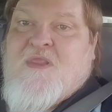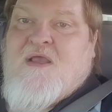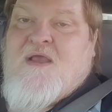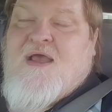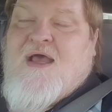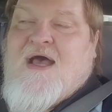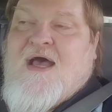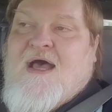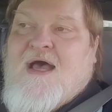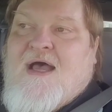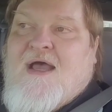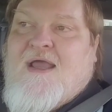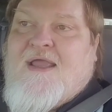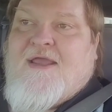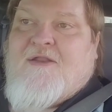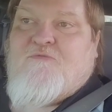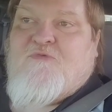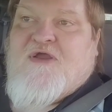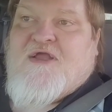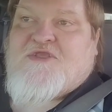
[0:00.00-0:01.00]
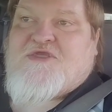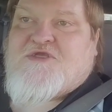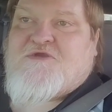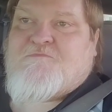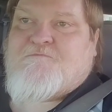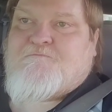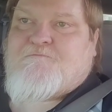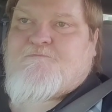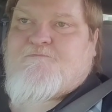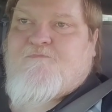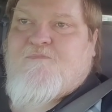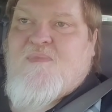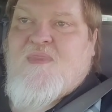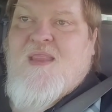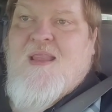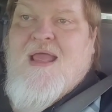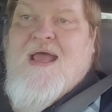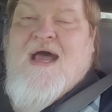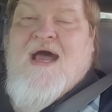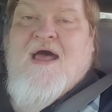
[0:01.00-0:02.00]
in which
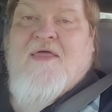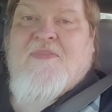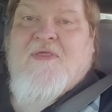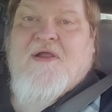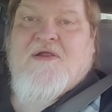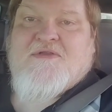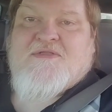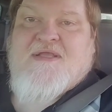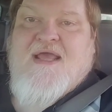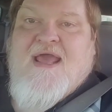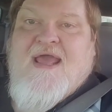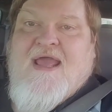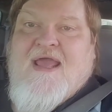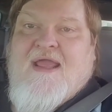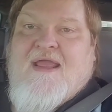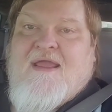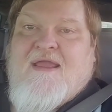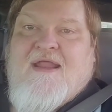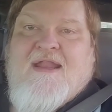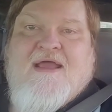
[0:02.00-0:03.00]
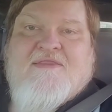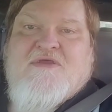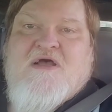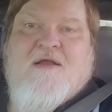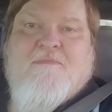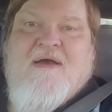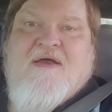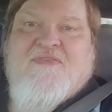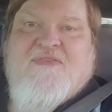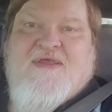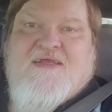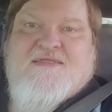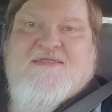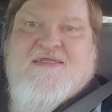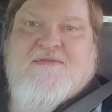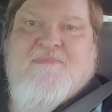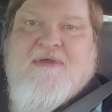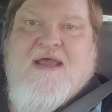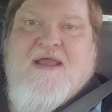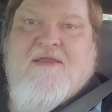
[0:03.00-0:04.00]
there's a, and I talk about this
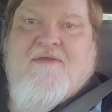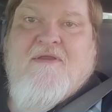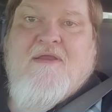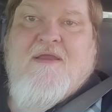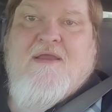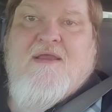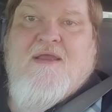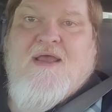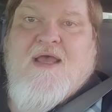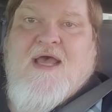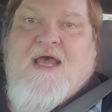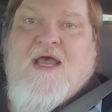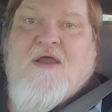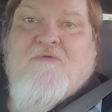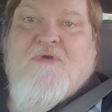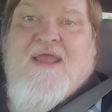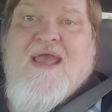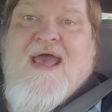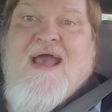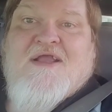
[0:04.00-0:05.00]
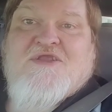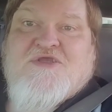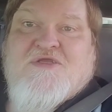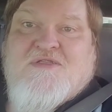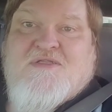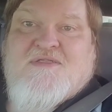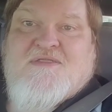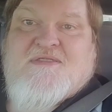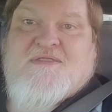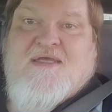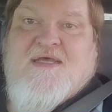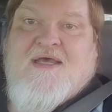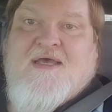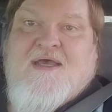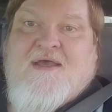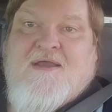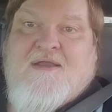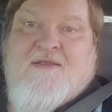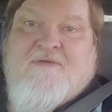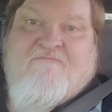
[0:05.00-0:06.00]
in my reactions
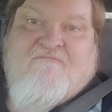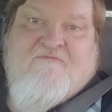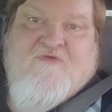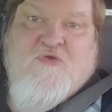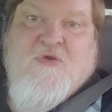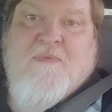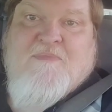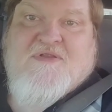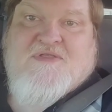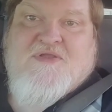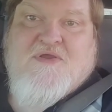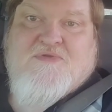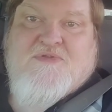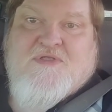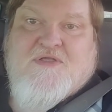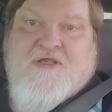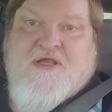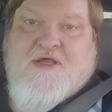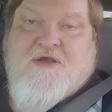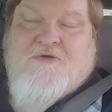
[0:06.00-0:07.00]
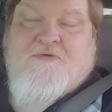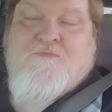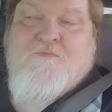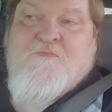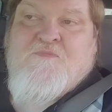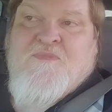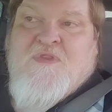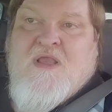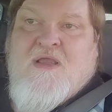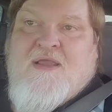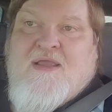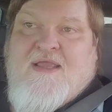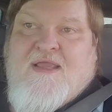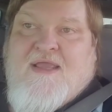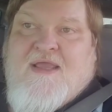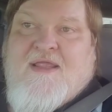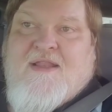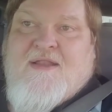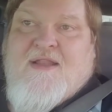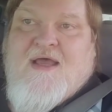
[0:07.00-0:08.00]
a few episodes ago
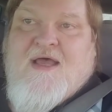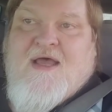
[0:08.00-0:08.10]
in